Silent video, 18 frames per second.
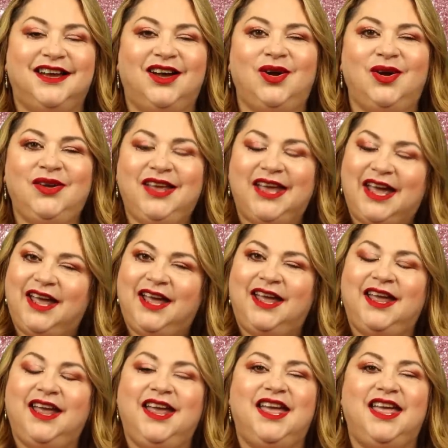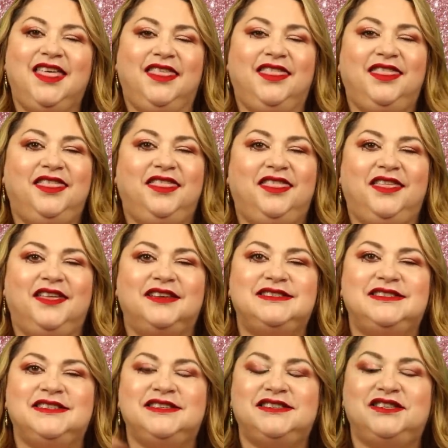Okay, and
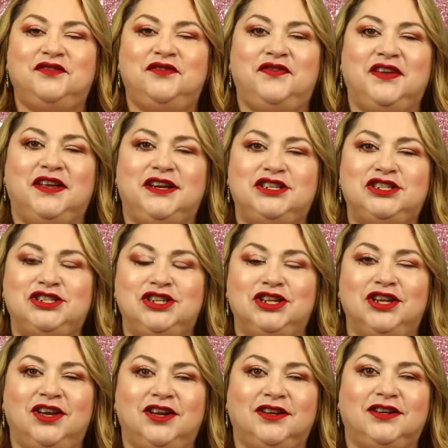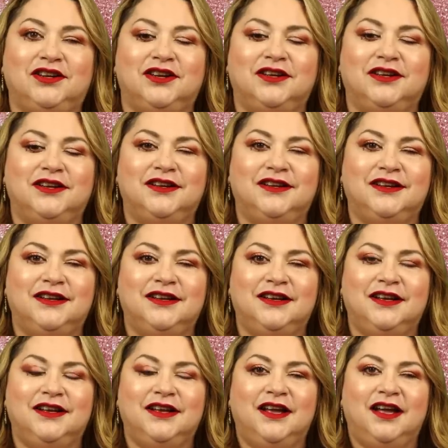this is the finished look.
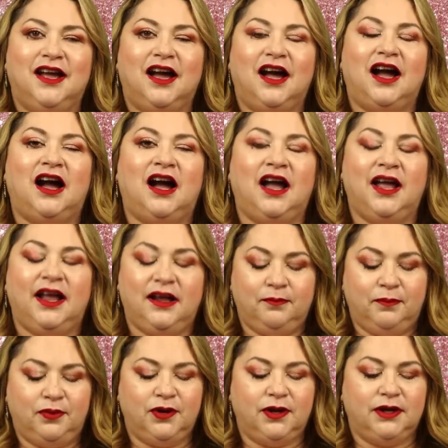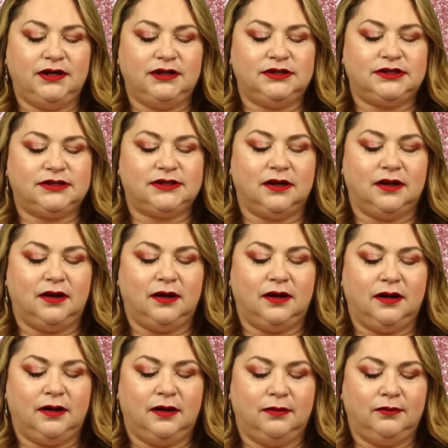I put
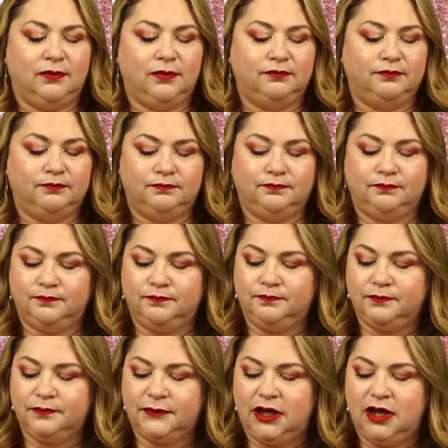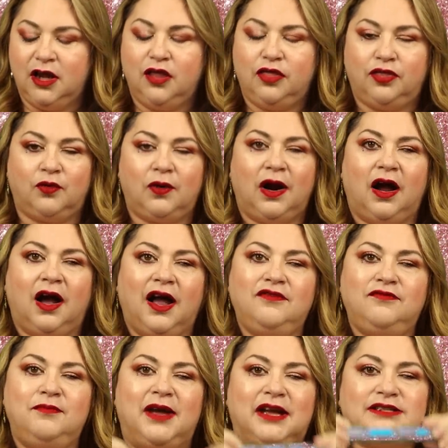some
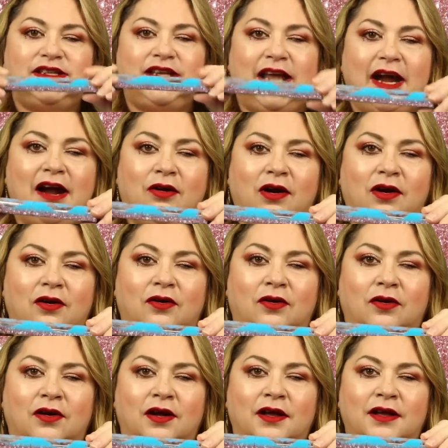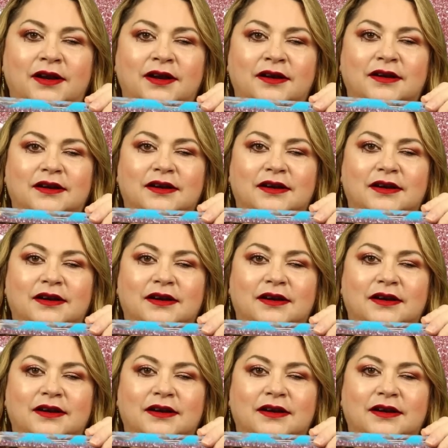Thrive mascara on